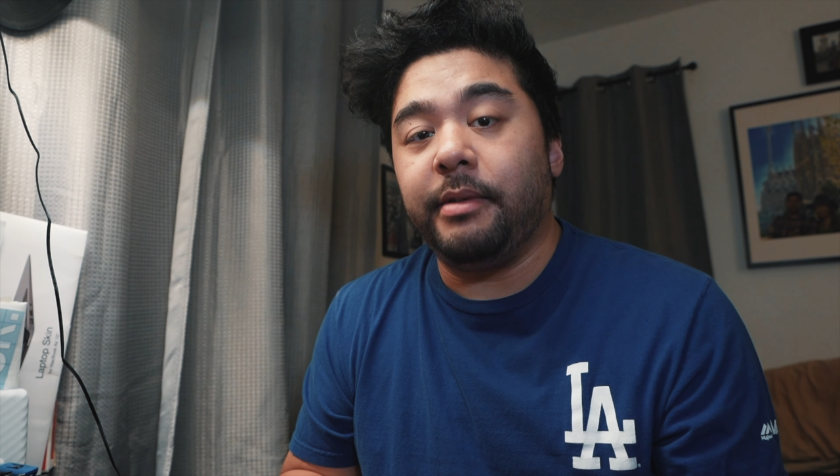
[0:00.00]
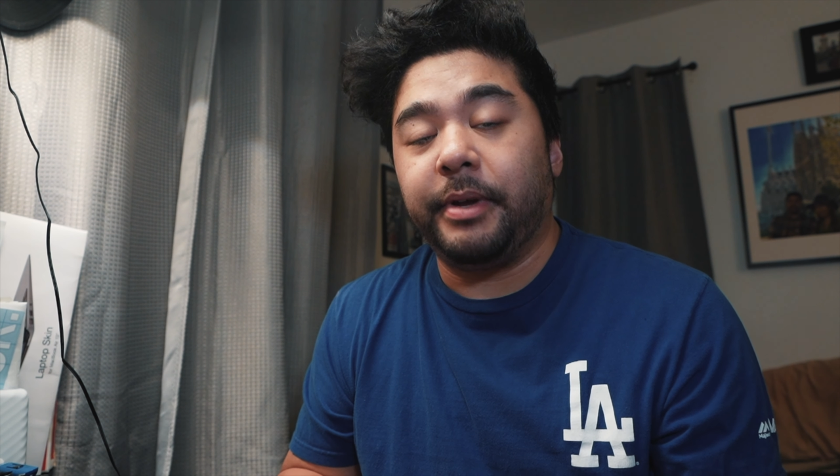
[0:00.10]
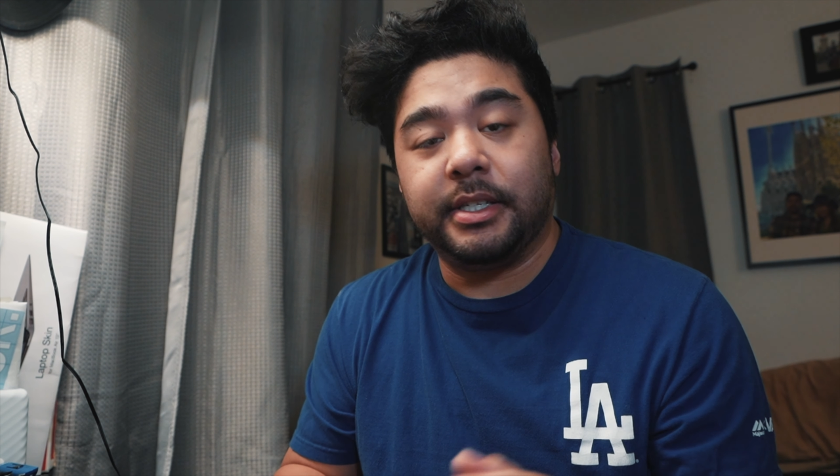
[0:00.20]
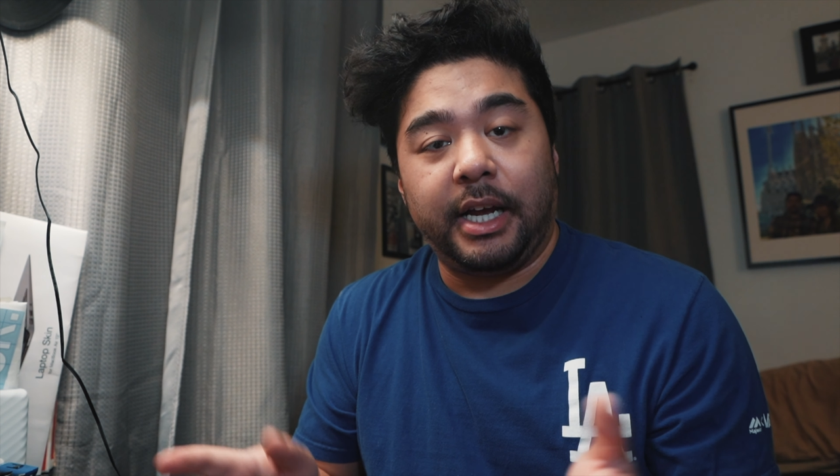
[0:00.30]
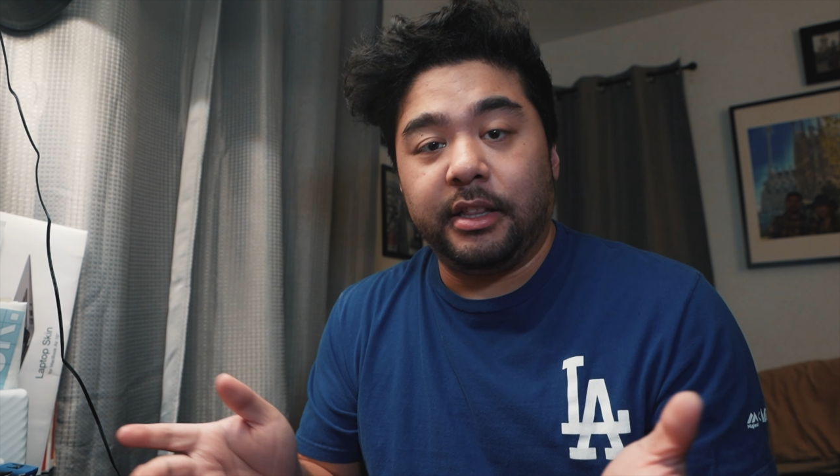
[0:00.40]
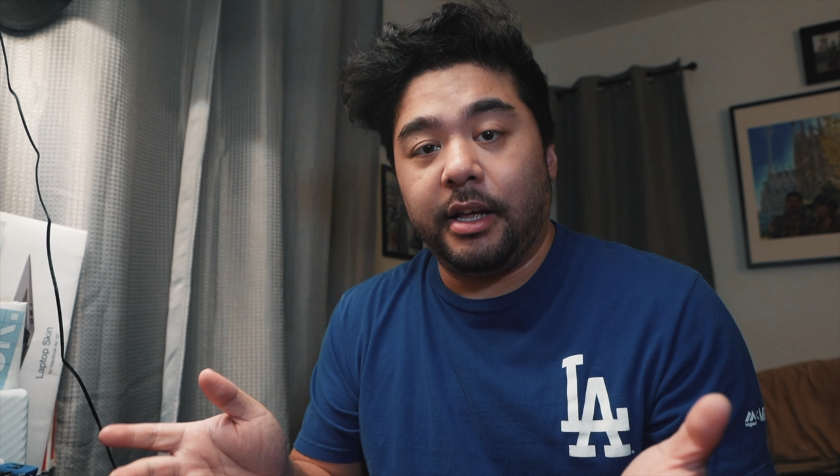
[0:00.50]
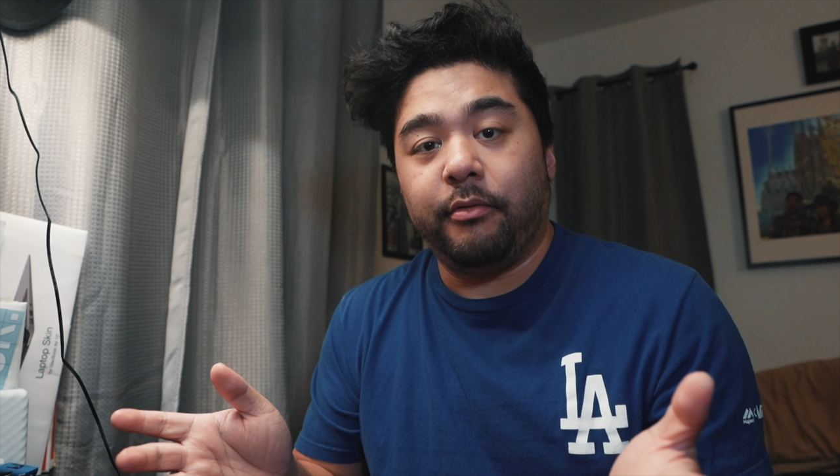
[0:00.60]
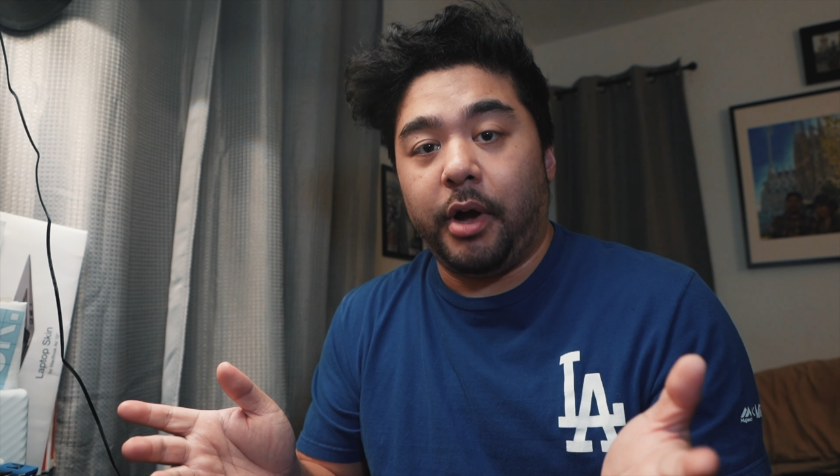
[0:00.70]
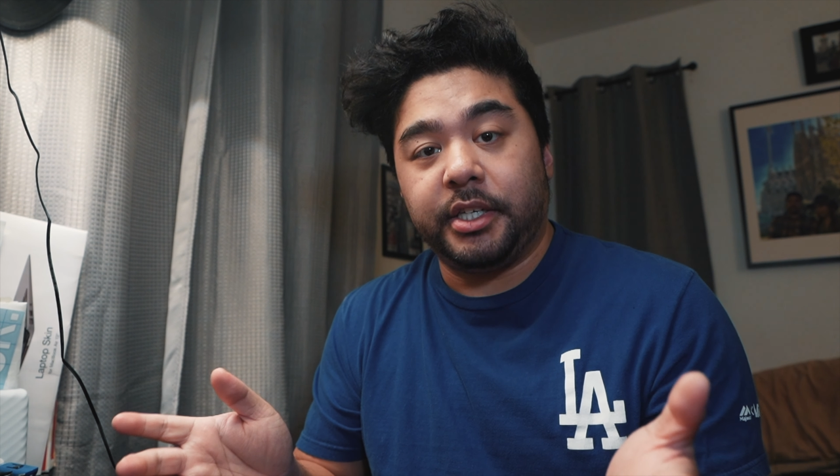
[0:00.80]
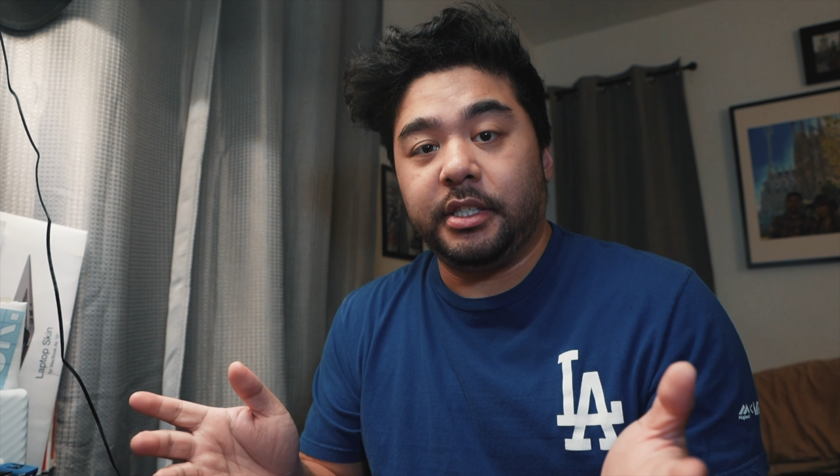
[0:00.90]
because I love
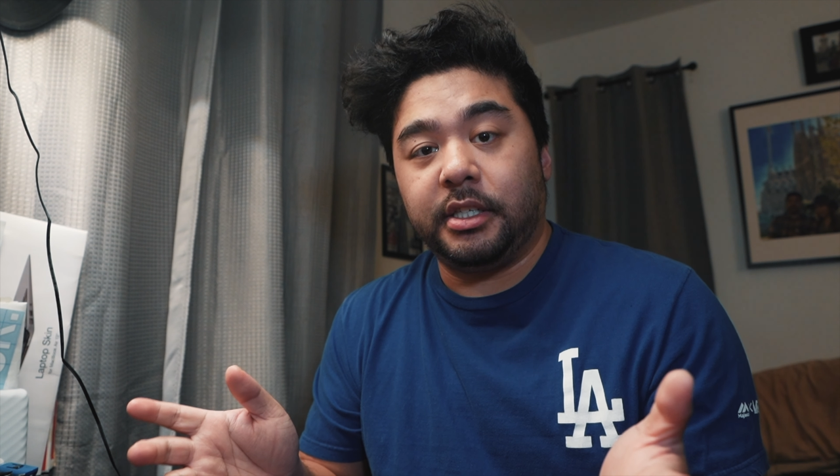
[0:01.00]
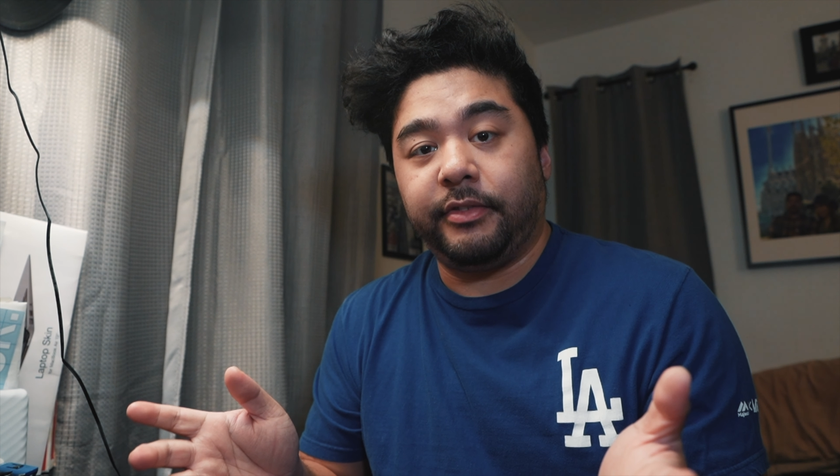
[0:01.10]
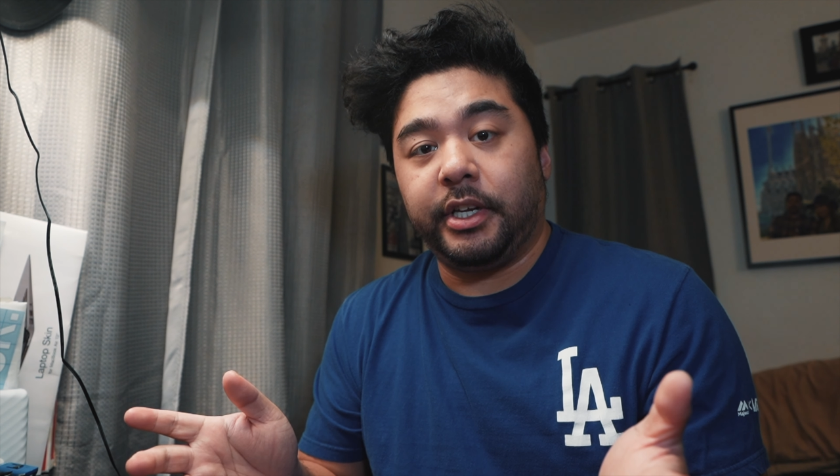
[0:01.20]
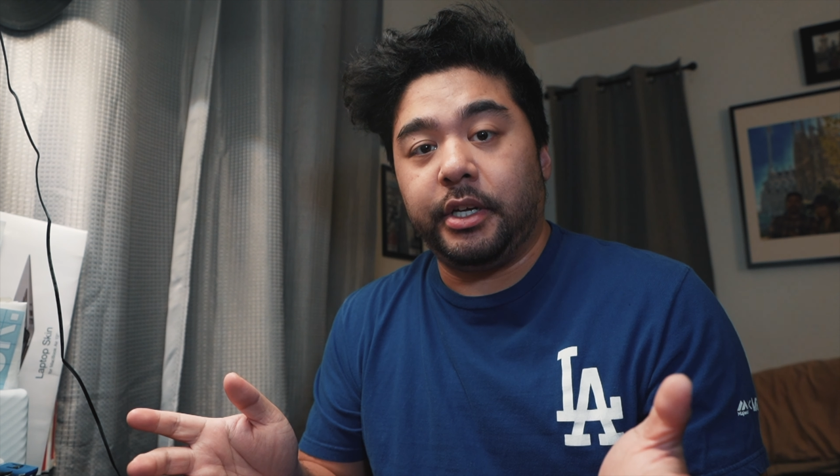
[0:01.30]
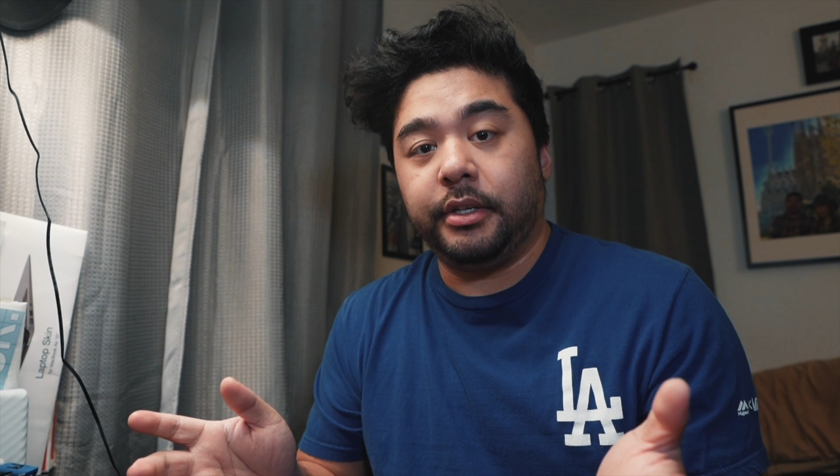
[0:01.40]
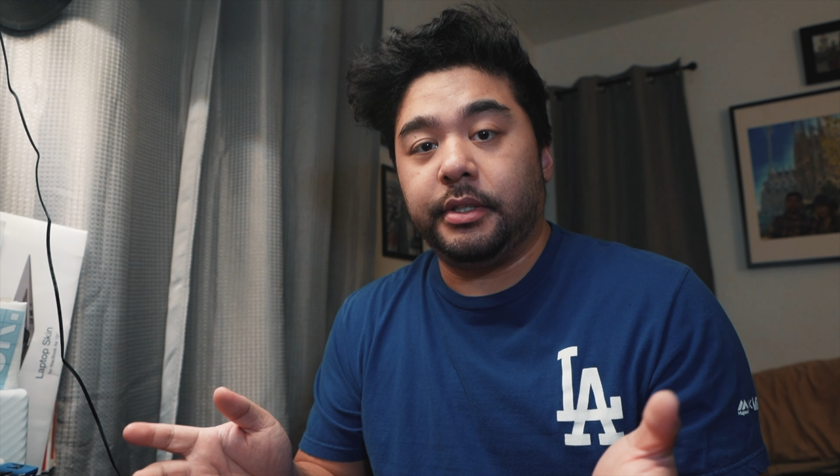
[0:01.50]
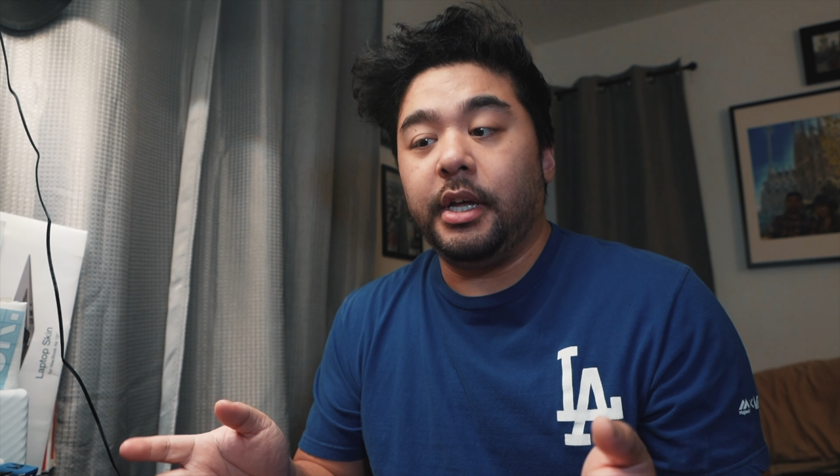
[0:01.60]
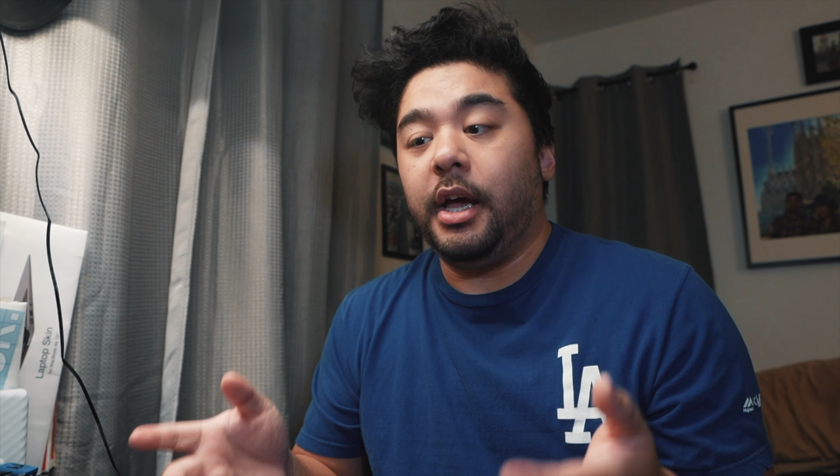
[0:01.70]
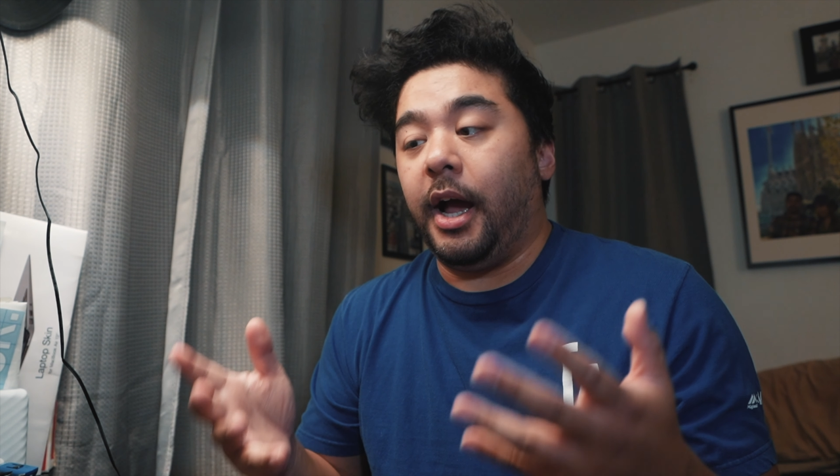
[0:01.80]
watching these videos.